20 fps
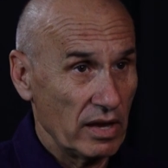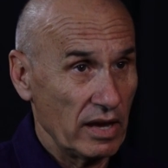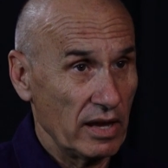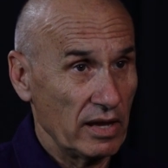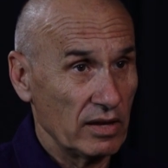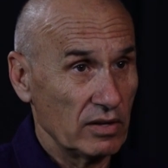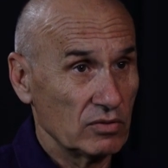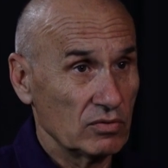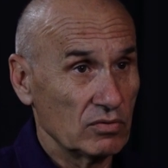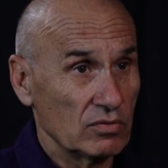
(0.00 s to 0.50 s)

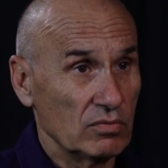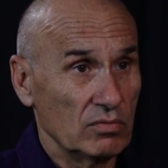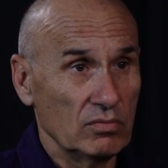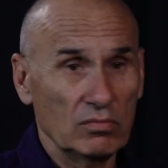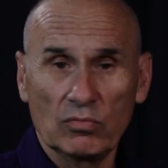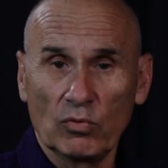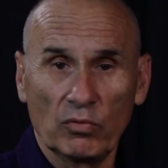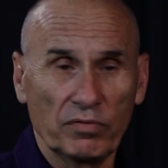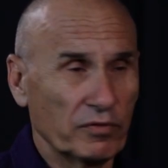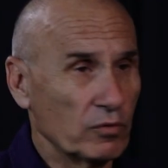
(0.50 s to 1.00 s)
and
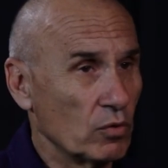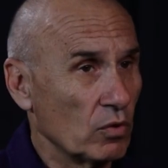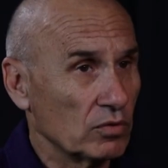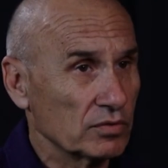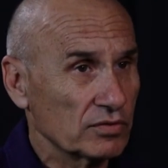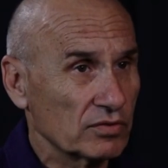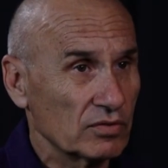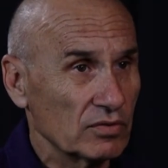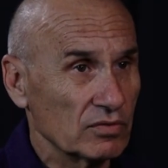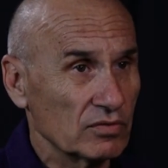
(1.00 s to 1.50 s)
of
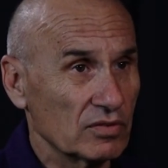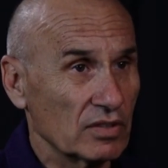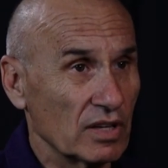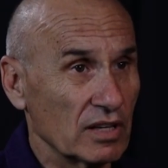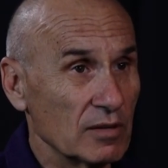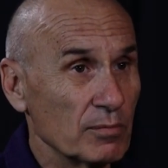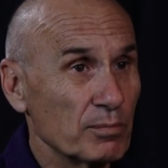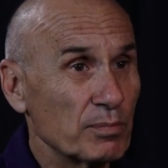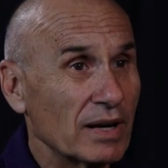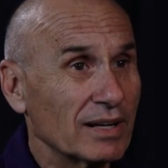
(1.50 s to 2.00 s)
course, the
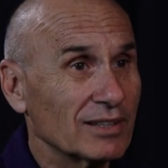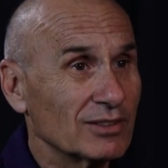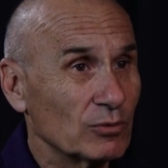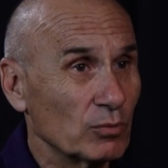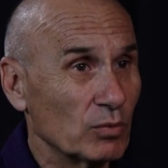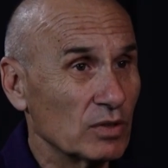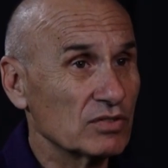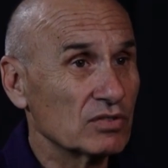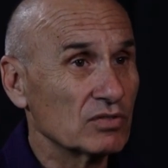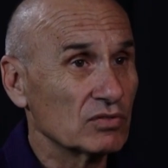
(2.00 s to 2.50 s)
impact
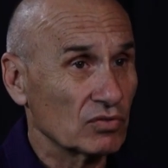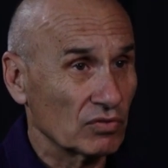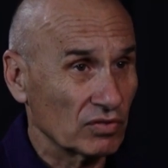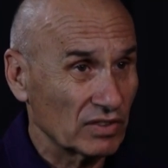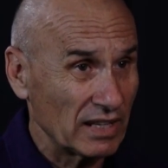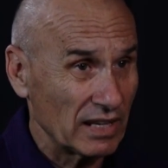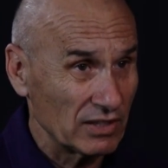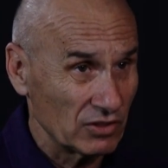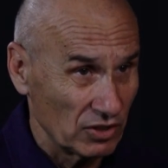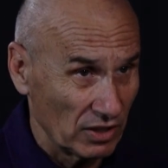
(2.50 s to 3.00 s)
was
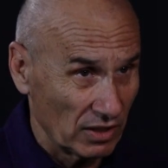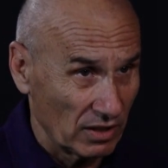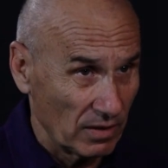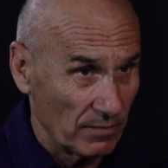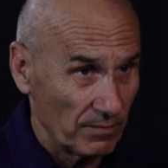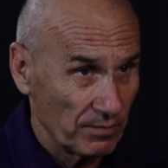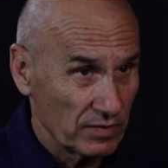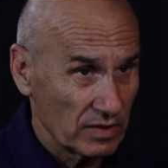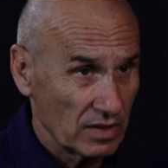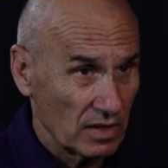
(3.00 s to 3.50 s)
strategic.
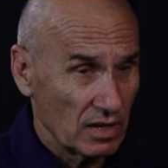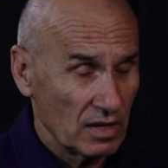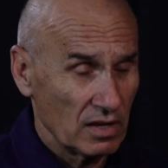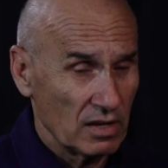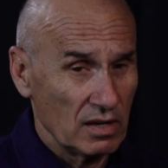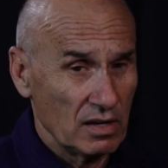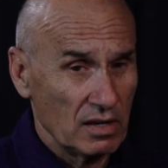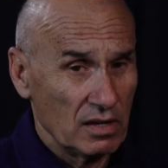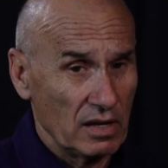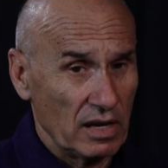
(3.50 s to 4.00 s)

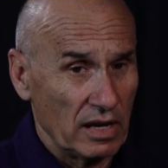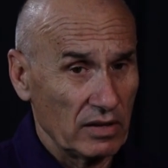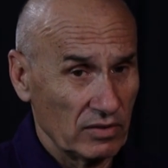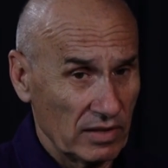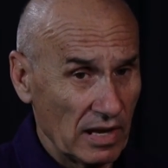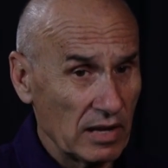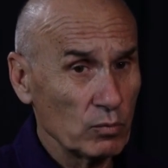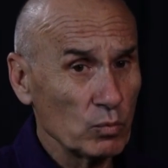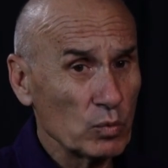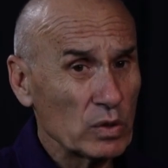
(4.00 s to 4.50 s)
And
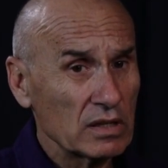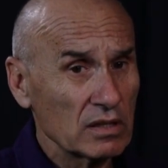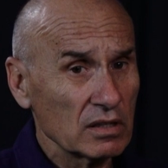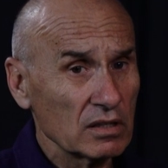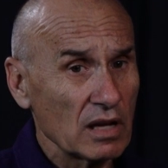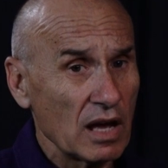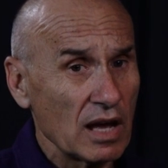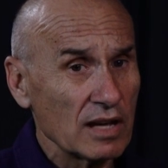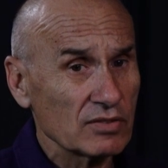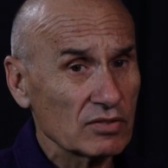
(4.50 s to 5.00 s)
then we
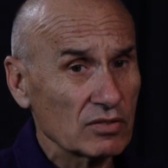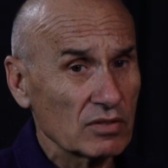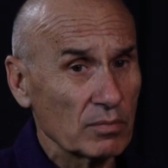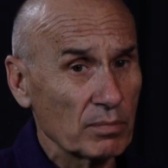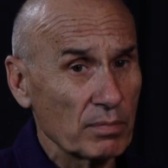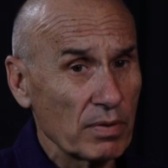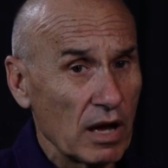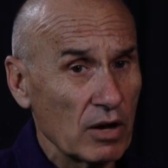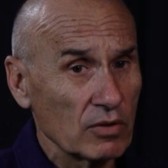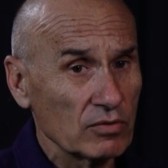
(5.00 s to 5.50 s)
can ask
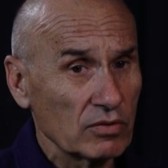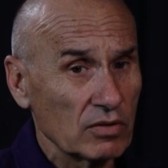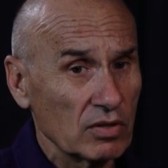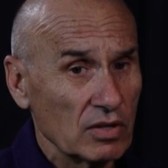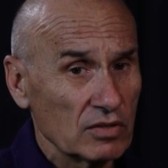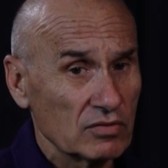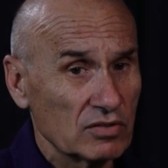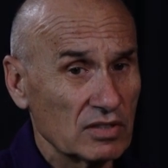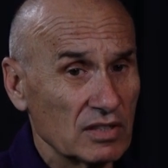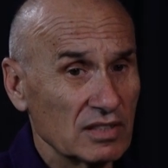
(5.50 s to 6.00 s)
about
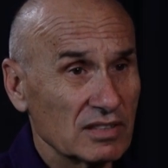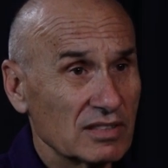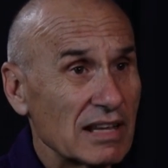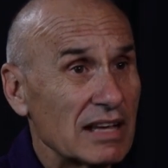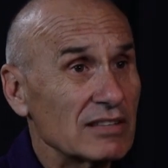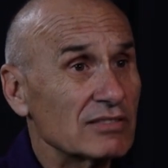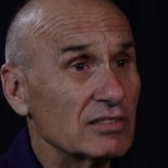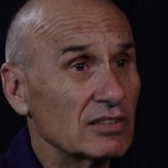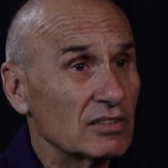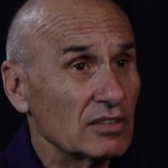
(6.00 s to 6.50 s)
the
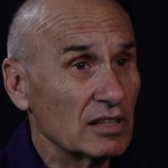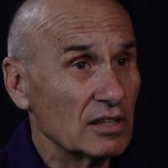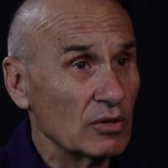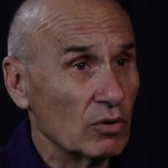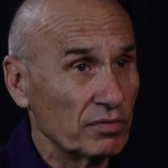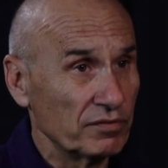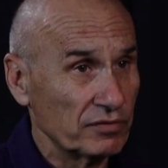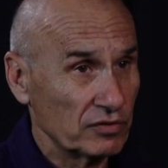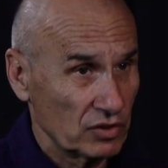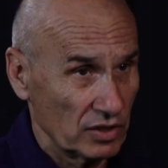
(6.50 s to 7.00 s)
necessity
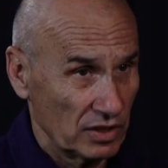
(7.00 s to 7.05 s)
of